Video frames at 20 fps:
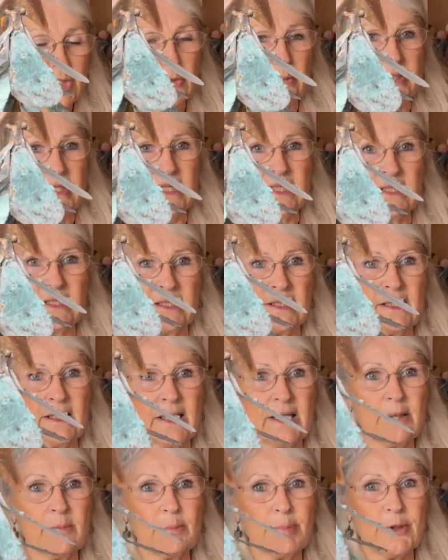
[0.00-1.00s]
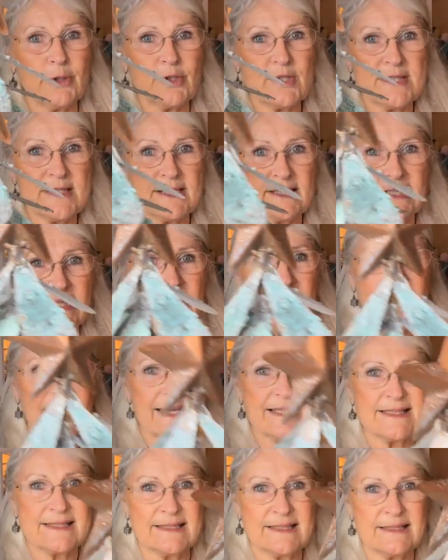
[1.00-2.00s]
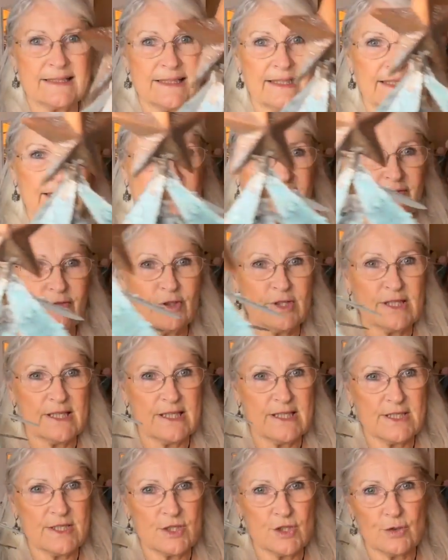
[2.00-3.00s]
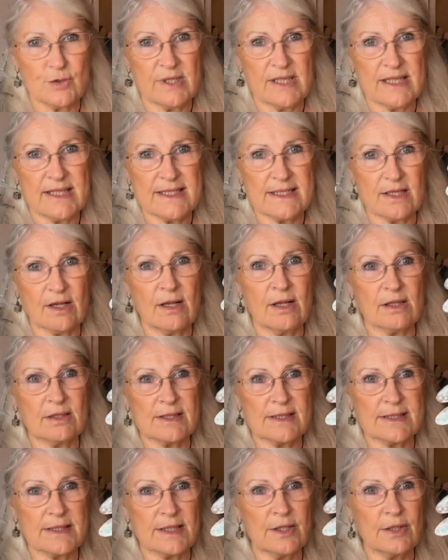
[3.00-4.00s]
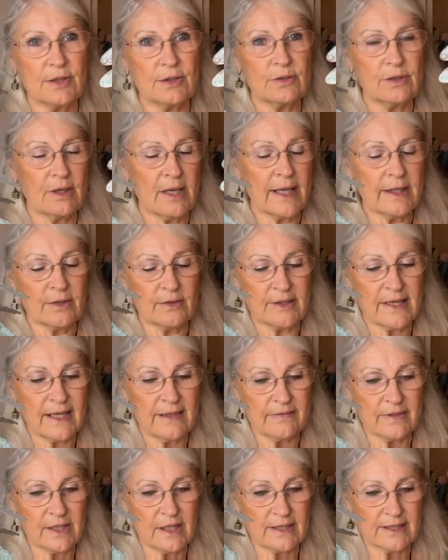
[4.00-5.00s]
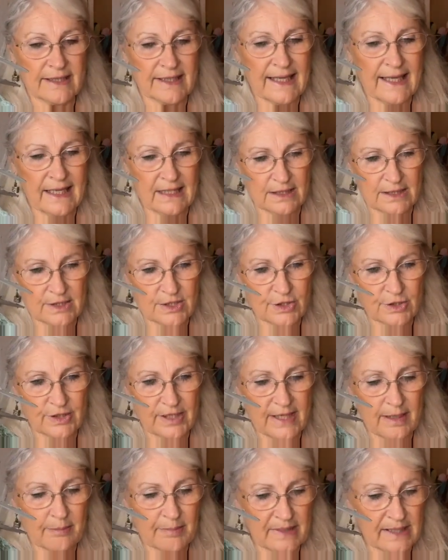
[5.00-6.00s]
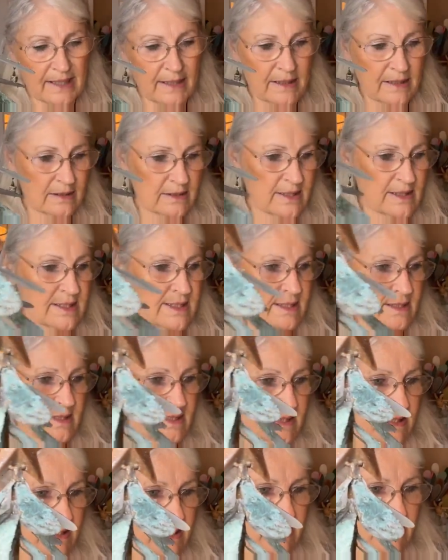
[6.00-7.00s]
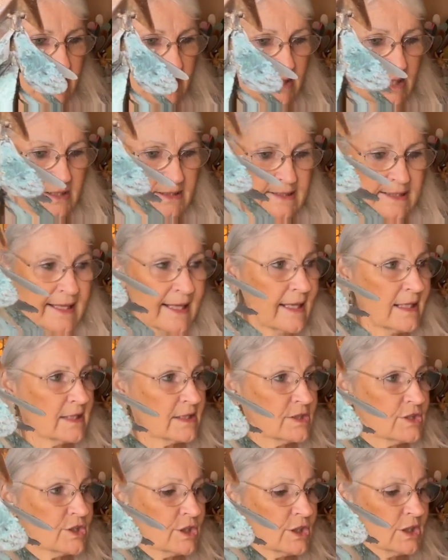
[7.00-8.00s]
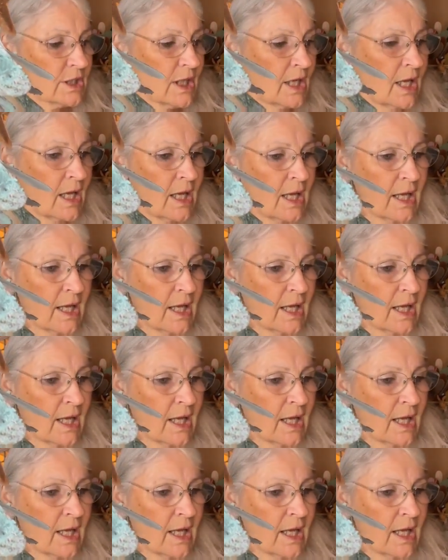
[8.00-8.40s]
doing an in-person class in the for these trees also. I don't have it on the calendar yet, but I intend to get it on the calendar.